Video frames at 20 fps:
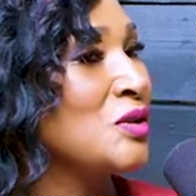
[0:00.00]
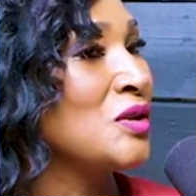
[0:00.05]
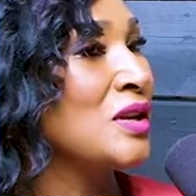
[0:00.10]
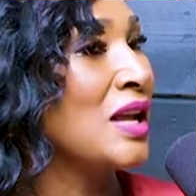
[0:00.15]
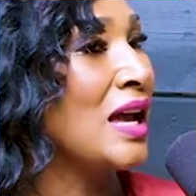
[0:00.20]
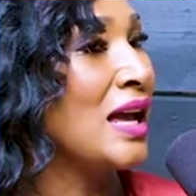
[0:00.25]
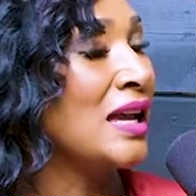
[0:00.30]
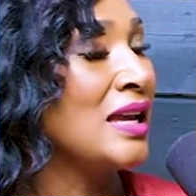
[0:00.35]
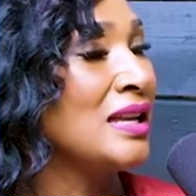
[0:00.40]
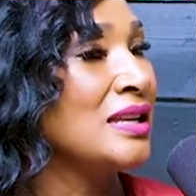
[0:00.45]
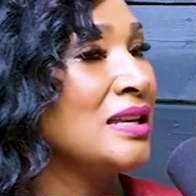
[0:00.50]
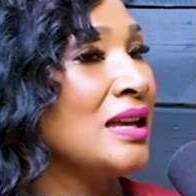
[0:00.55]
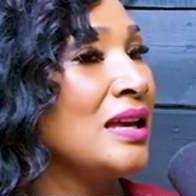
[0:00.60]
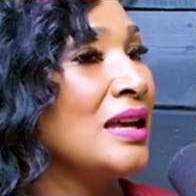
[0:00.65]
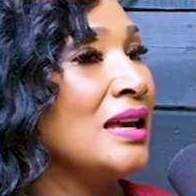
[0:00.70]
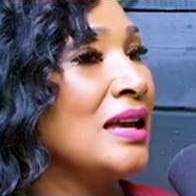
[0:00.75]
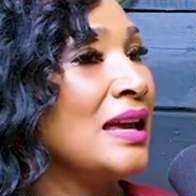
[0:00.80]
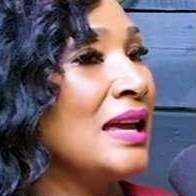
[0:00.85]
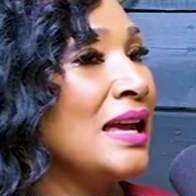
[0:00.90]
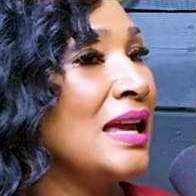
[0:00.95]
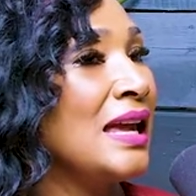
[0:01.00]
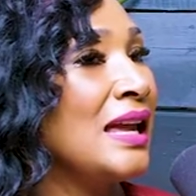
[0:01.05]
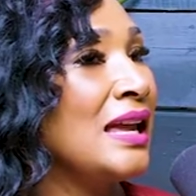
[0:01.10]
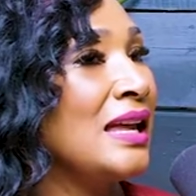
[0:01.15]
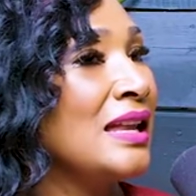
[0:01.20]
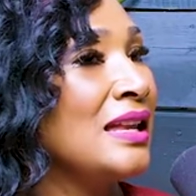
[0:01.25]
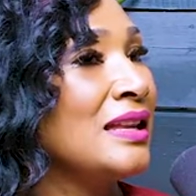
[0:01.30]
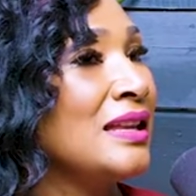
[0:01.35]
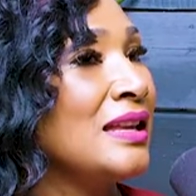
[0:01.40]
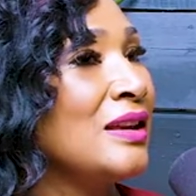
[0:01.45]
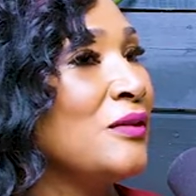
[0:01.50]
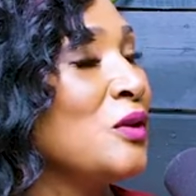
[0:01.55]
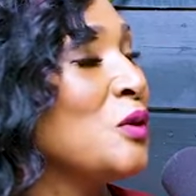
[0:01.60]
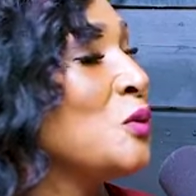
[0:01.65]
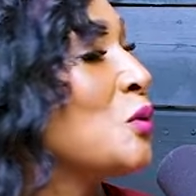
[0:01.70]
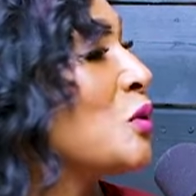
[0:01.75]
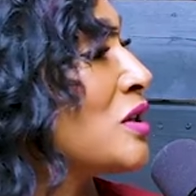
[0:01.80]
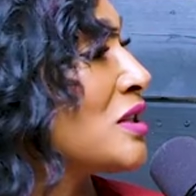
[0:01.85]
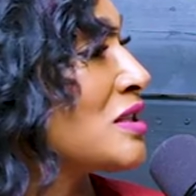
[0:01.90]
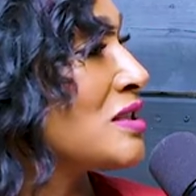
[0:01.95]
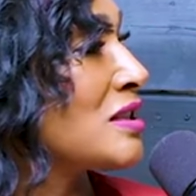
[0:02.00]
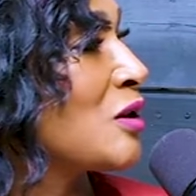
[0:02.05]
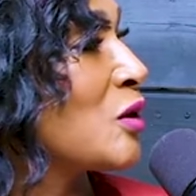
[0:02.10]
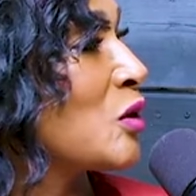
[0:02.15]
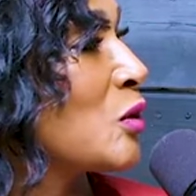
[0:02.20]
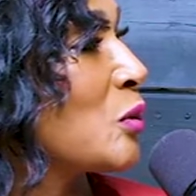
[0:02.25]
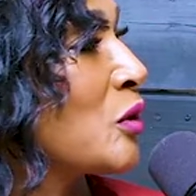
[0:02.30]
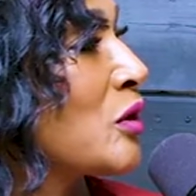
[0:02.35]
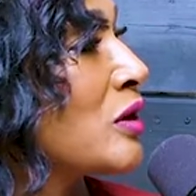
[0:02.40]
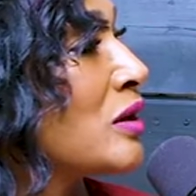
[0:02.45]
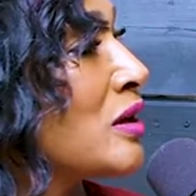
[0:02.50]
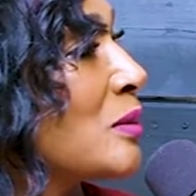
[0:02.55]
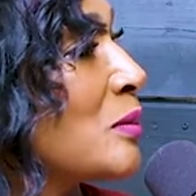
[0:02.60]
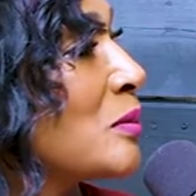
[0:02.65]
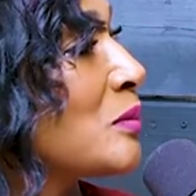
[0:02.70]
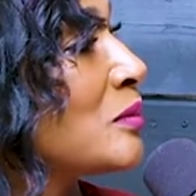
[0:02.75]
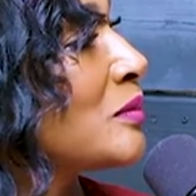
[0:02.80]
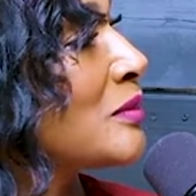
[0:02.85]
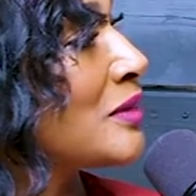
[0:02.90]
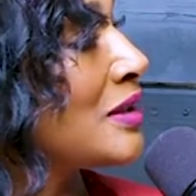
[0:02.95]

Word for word: night, and if he wanted to go to prom,